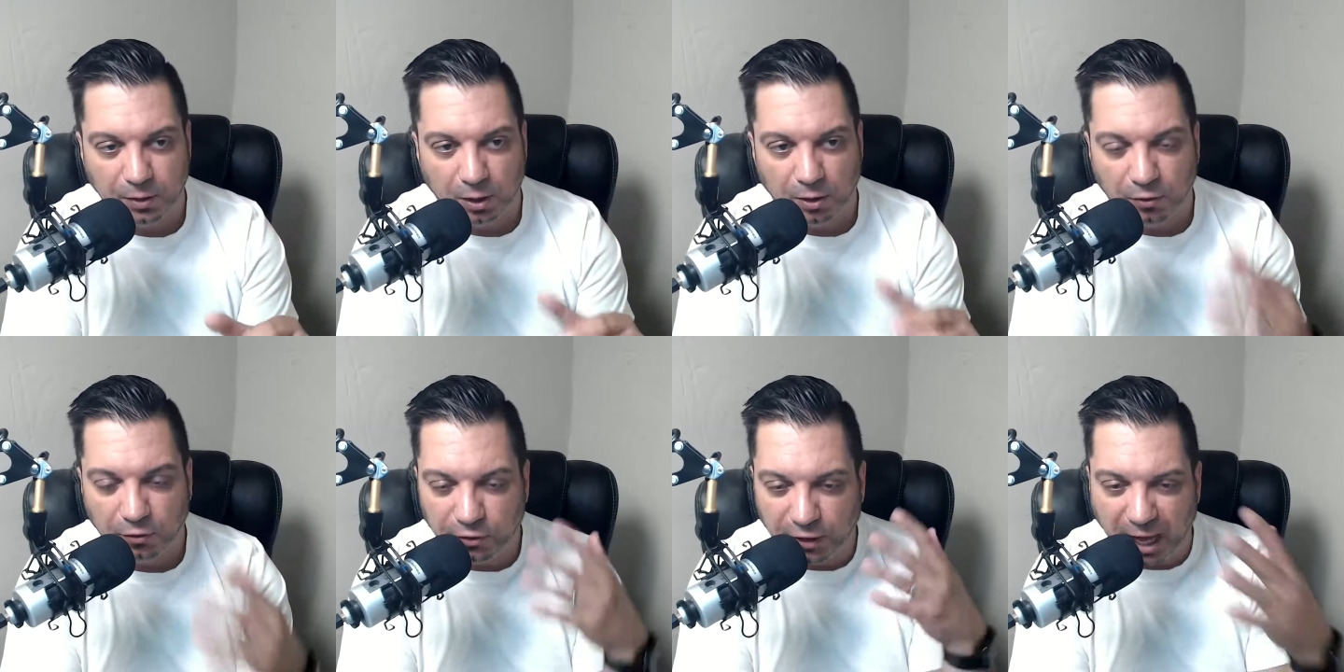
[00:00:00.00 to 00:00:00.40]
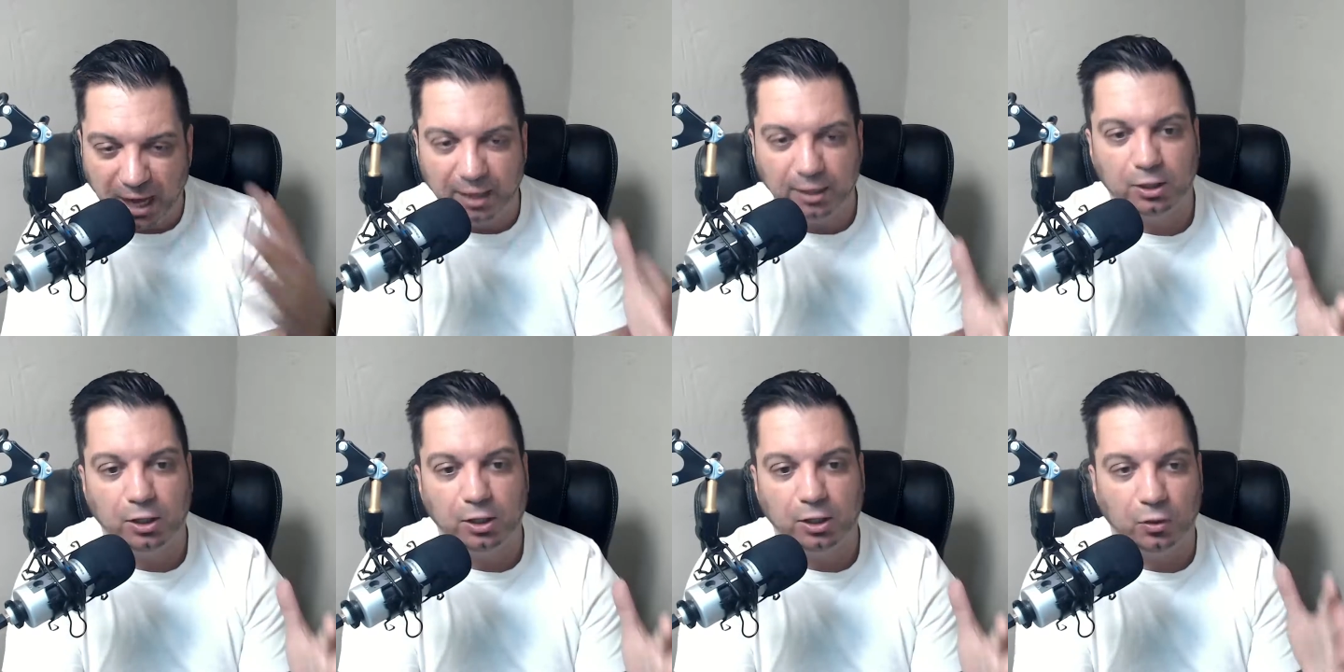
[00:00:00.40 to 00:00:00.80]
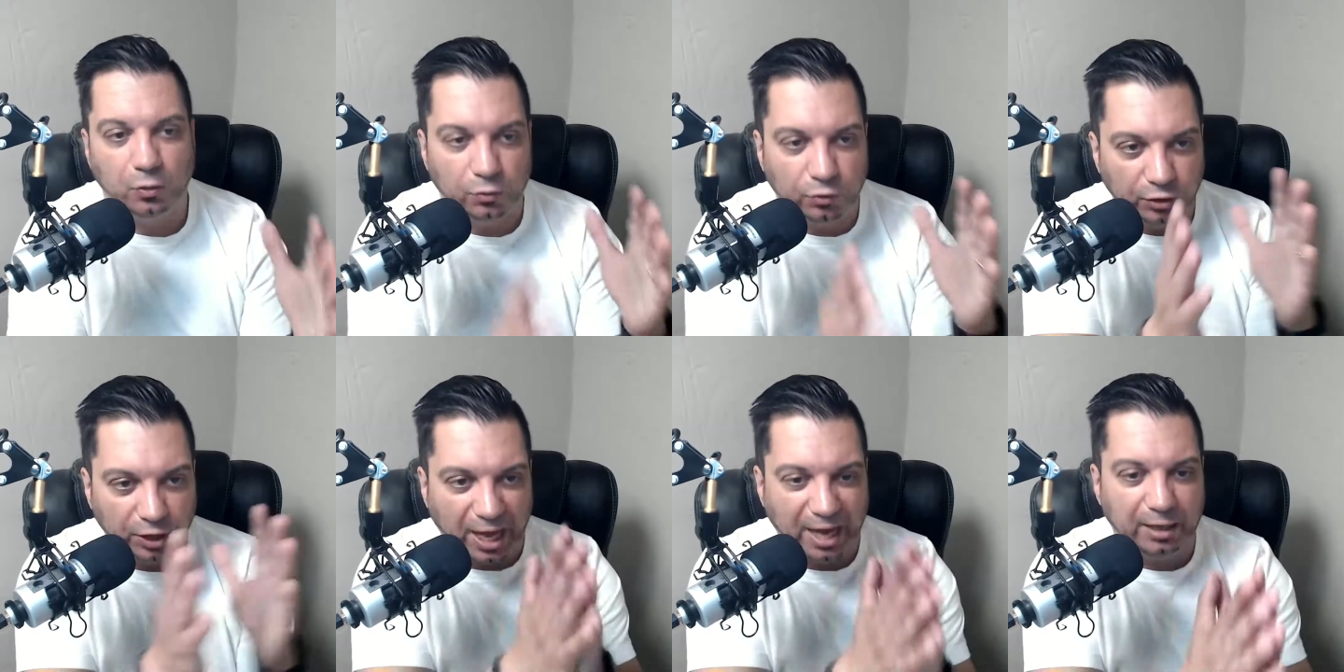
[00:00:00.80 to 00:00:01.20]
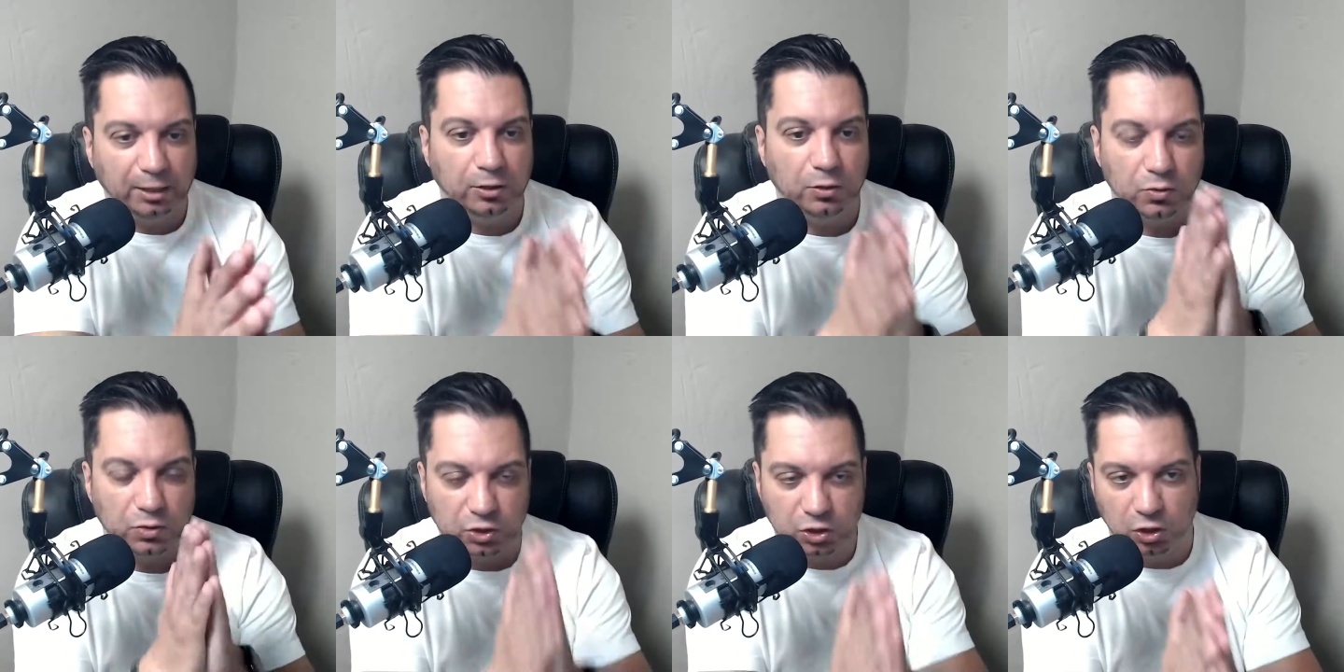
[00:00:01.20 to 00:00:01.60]
Thank you. Thank you
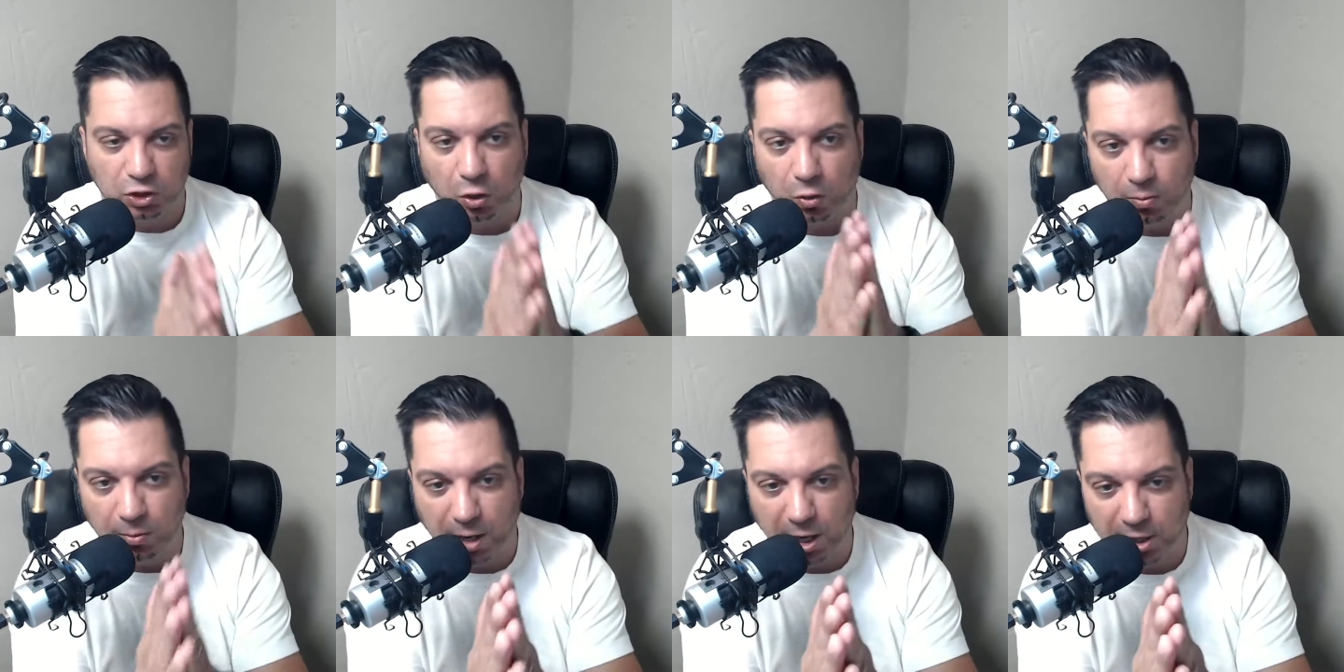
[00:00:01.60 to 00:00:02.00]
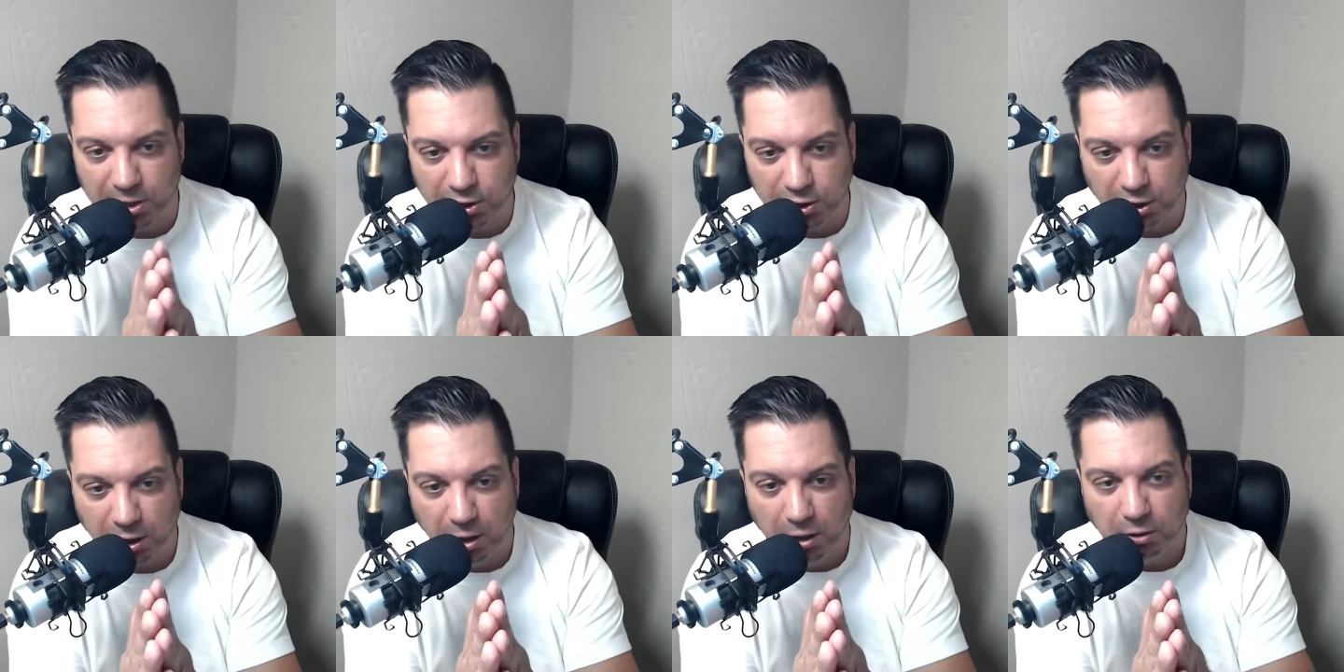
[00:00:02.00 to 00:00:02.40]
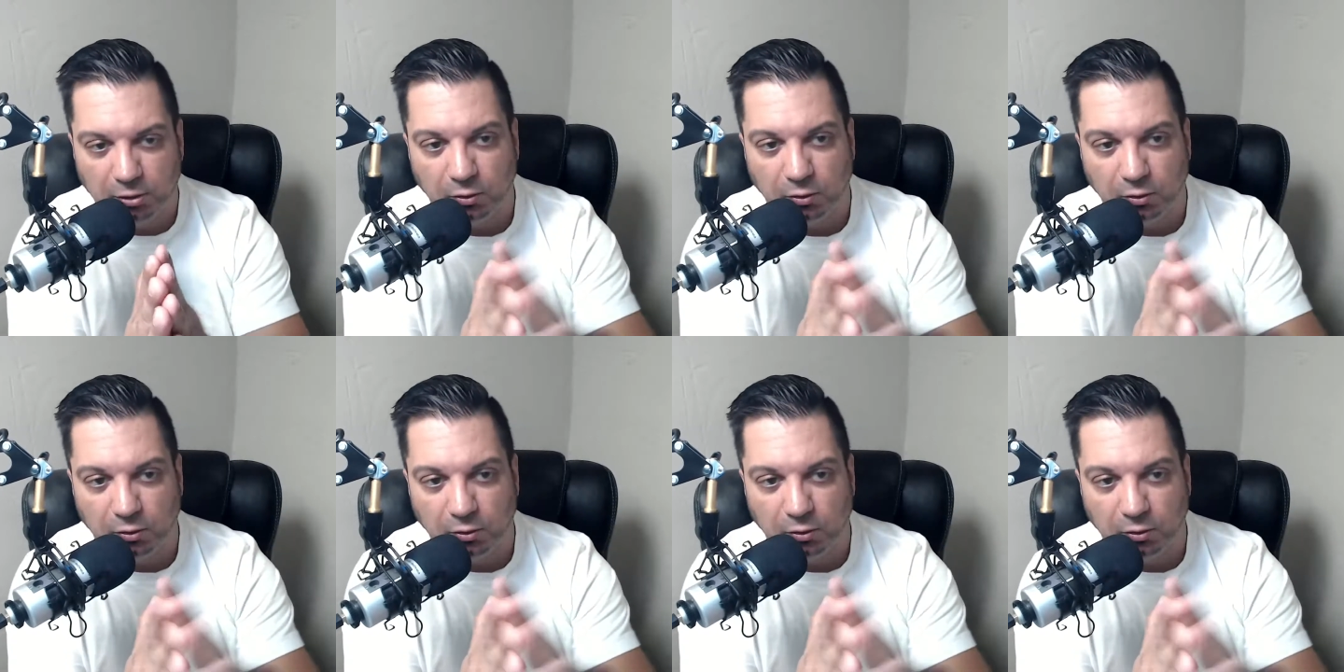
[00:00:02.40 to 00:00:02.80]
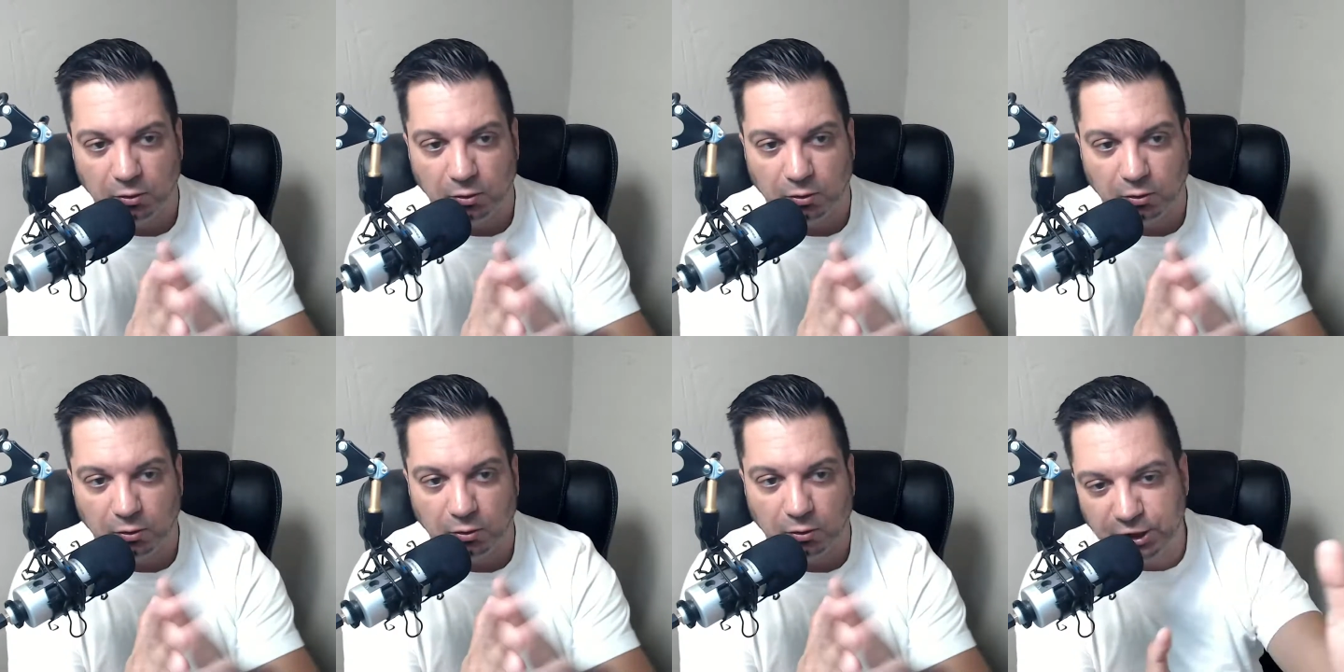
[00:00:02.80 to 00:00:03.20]
so much. Those of you
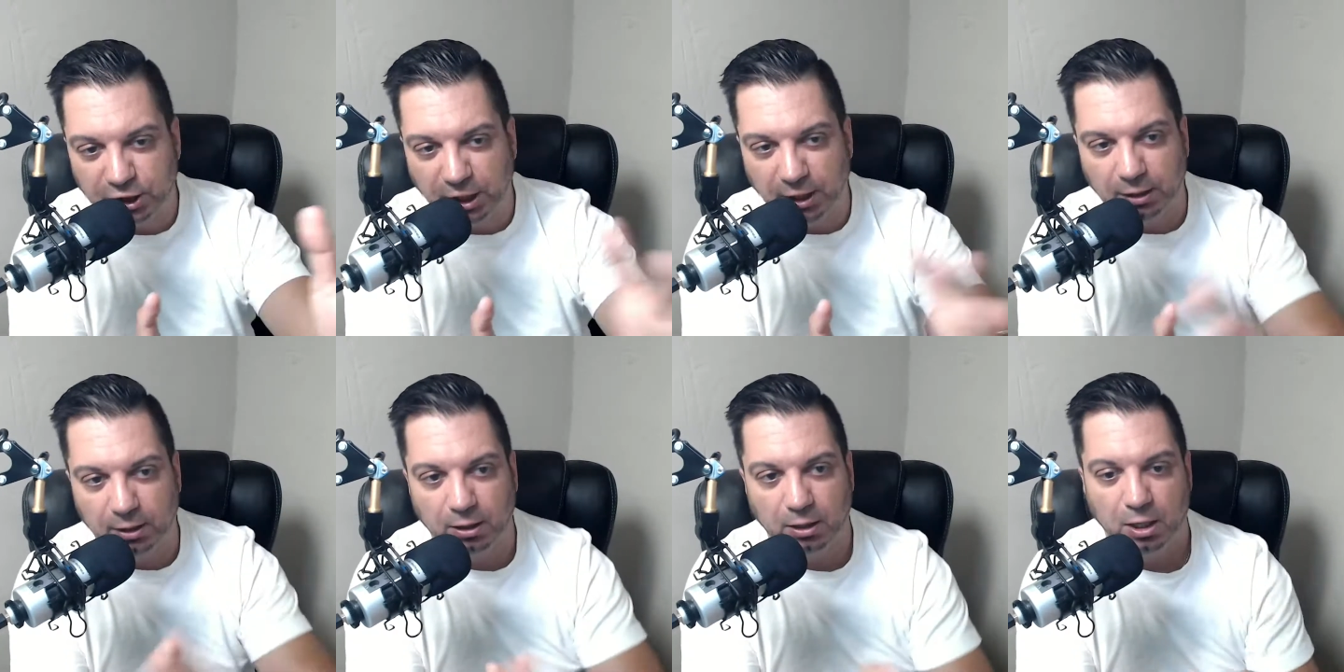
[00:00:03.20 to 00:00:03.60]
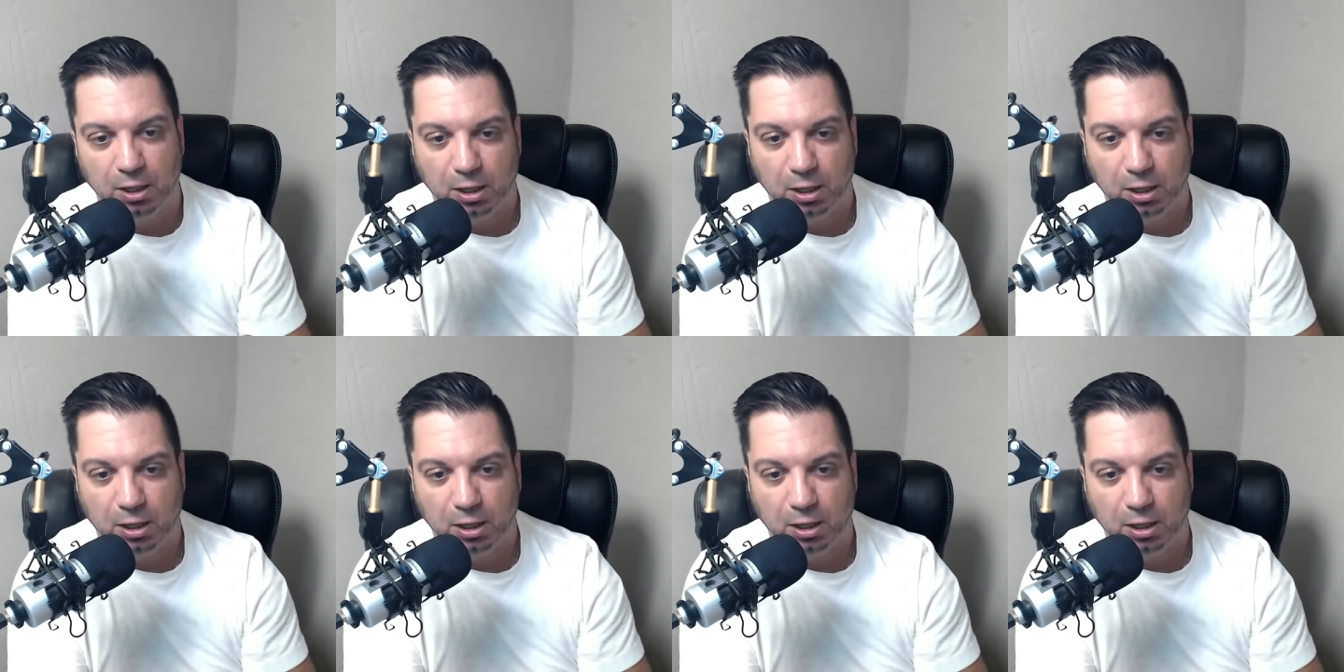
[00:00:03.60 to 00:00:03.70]
watching.